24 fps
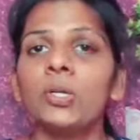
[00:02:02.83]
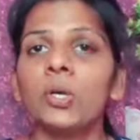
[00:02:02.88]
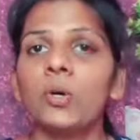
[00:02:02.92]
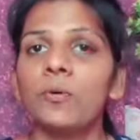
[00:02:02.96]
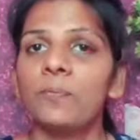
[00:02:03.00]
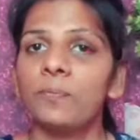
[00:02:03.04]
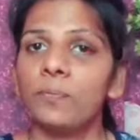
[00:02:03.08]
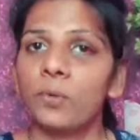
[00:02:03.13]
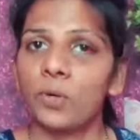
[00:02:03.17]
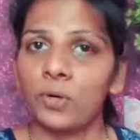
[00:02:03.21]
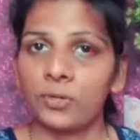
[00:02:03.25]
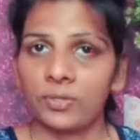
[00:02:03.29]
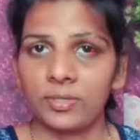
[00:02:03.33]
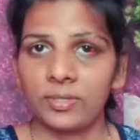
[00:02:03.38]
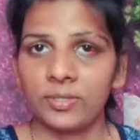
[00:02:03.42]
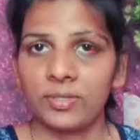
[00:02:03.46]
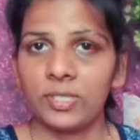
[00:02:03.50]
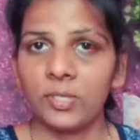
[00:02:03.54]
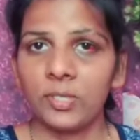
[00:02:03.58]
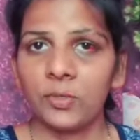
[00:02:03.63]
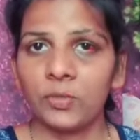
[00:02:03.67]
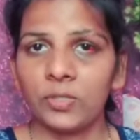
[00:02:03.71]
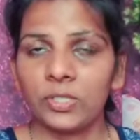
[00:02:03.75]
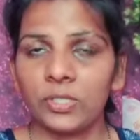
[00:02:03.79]
of
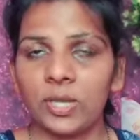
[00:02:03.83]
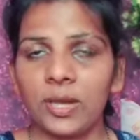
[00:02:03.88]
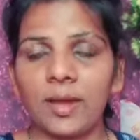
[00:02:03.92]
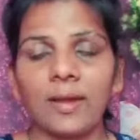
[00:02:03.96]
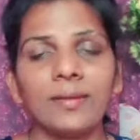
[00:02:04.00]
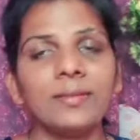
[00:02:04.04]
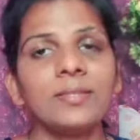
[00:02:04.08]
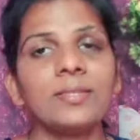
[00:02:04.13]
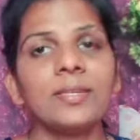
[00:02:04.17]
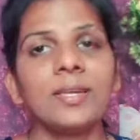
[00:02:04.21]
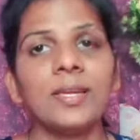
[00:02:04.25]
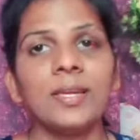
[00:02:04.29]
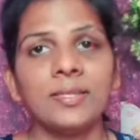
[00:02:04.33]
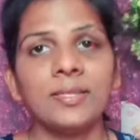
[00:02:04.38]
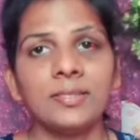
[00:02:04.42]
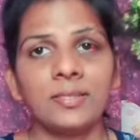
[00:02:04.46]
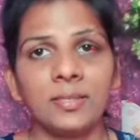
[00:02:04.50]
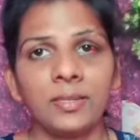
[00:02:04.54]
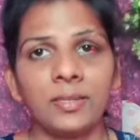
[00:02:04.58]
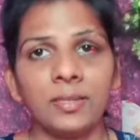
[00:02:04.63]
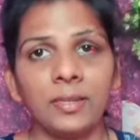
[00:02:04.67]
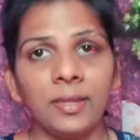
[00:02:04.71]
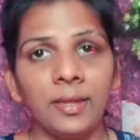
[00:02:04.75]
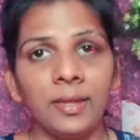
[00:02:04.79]
positive charge is
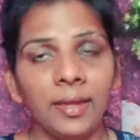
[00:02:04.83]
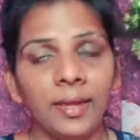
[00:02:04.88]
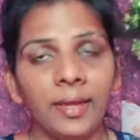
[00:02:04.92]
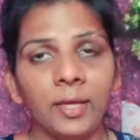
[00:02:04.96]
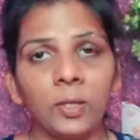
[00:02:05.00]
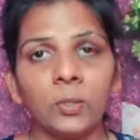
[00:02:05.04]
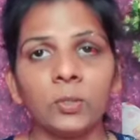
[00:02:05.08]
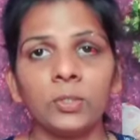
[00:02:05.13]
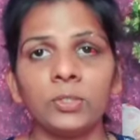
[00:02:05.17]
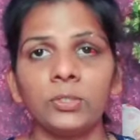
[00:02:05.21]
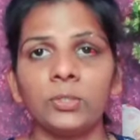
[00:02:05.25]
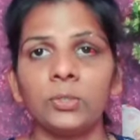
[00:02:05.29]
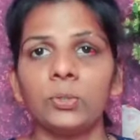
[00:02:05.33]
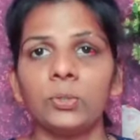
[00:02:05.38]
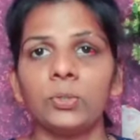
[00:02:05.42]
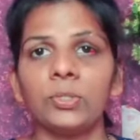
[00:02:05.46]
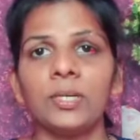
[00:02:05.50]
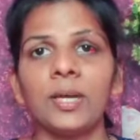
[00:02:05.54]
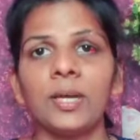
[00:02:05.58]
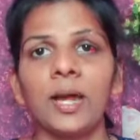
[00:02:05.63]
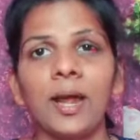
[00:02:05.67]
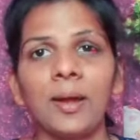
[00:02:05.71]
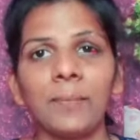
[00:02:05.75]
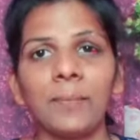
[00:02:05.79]
equal to the
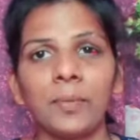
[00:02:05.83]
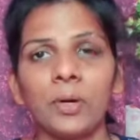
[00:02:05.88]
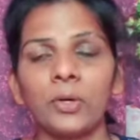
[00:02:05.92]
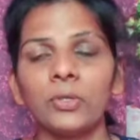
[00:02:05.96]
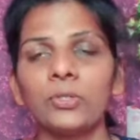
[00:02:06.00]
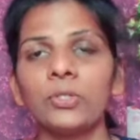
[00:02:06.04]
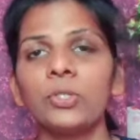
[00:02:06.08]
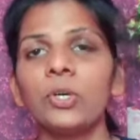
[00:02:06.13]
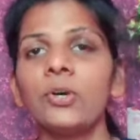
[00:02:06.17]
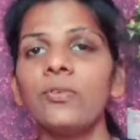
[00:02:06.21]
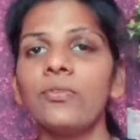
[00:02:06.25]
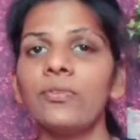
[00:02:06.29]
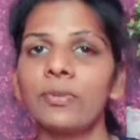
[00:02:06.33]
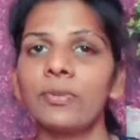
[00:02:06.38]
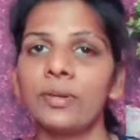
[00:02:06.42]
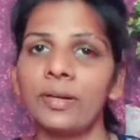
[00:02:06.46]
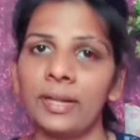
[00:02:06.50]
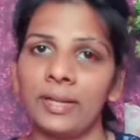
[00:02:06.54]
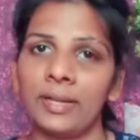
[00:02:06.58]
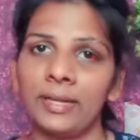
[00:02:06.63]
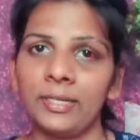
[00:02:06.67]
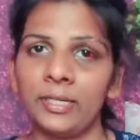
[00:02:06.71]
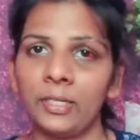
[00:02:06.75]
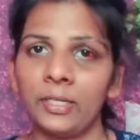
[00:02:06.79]
amount of
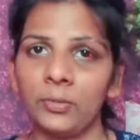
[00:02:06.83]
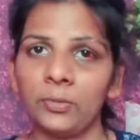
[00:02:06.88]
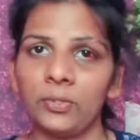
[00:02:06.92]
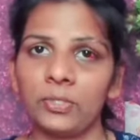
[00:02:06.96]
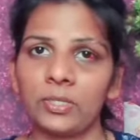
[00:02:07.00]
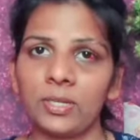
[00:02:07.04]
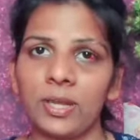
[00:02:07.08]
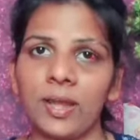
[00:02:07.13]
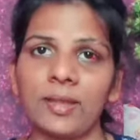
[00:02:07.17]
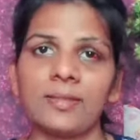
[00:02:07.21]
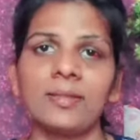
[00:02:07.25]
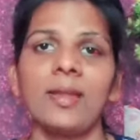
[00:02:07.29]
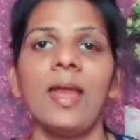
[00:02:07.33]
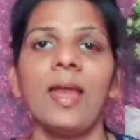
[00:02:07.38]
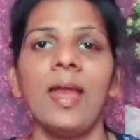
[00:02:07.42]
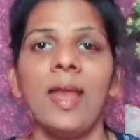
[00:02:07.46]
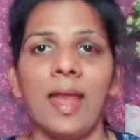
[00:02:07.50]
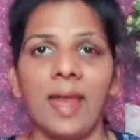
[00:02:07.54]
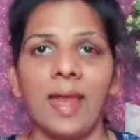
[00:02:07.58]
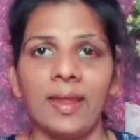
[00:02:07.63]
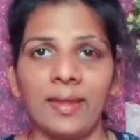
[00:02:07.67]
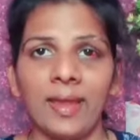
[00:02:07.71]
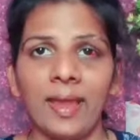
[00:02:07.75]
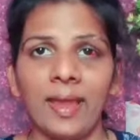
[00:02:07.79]
negative charge,
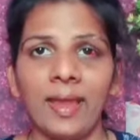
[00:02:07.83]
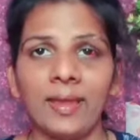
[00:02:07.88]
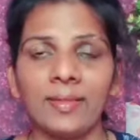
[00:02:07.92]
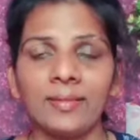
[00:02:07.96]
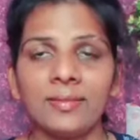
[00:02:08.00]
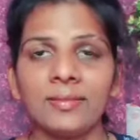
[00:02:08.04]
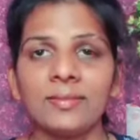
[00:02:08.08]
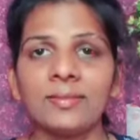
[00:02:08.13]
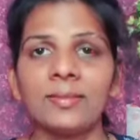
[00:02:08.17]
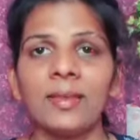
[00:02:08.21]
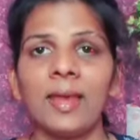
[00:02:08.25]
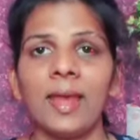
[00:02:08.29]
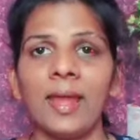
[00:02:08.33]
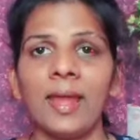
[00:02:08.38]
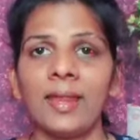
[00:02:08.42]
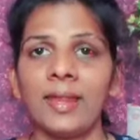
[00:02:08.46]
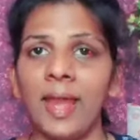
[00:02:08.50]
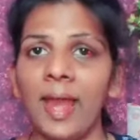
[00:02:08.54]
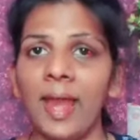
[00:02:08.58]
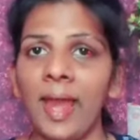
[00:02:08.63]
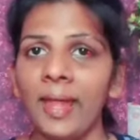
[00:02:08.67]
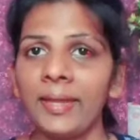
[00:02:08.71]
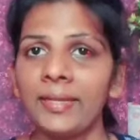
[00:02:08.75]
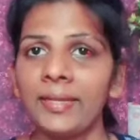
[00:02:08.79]
and hence an
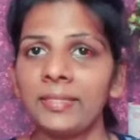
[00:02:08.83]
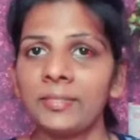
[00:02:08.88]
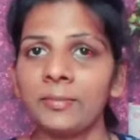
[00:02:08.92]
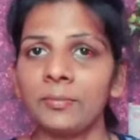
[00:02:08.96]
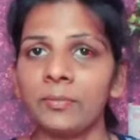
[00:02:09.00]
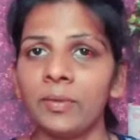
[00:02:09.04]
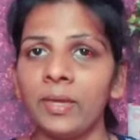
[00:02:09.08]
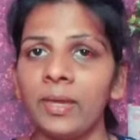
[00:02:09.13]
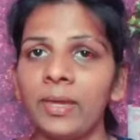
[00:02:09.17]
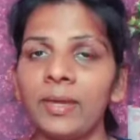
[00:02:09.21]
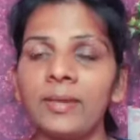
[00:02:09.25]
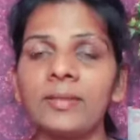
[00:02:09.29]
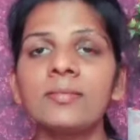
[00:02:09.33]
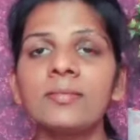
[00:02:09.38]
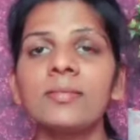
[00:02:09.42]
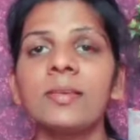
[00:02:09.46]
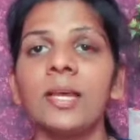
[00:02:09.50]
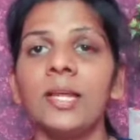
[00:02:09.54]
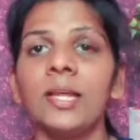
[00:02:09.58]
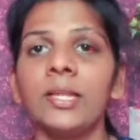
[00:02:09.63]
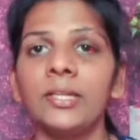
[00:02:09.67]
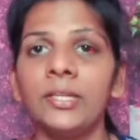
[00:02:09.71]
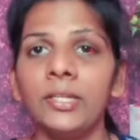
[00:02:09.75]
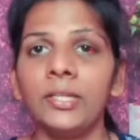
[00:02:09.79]
atom is
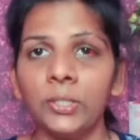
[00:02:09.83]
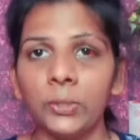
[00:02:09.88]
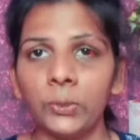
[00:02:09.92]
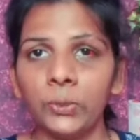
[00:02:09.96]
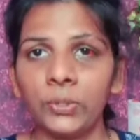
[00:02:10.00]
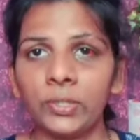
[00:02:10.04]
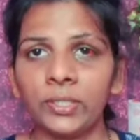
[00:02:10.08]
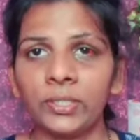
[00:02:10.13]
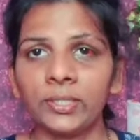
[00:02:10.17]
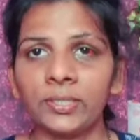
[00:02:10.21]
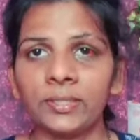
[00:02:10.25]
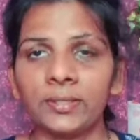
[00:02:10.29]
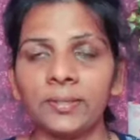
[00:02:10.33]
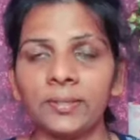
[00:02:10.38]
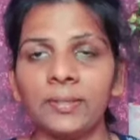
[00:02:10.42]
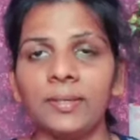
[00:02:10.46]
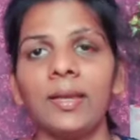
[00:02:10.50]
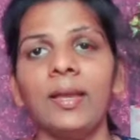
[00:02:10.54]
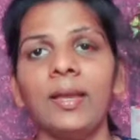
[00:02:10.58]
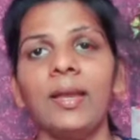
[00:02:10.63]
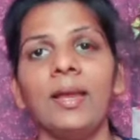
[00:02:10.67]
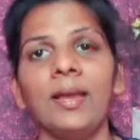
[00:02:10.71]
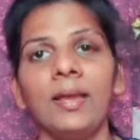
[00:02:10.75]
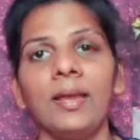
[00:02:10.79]
neutral,
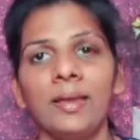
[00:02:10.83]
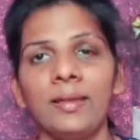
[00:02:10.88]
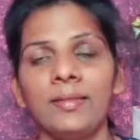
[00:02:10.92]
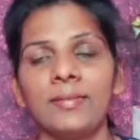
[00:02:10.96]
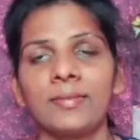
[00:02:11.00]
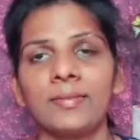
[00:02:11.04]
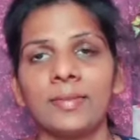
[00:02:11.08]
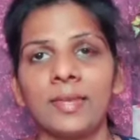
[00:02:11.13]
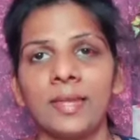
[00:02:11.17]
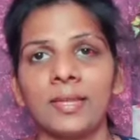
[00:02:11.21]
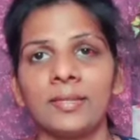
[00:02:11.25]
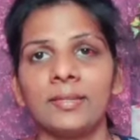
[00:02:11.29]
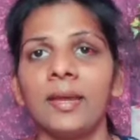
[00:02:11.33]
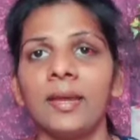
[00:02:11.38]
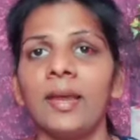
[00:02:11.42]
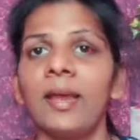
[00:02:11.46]
he said.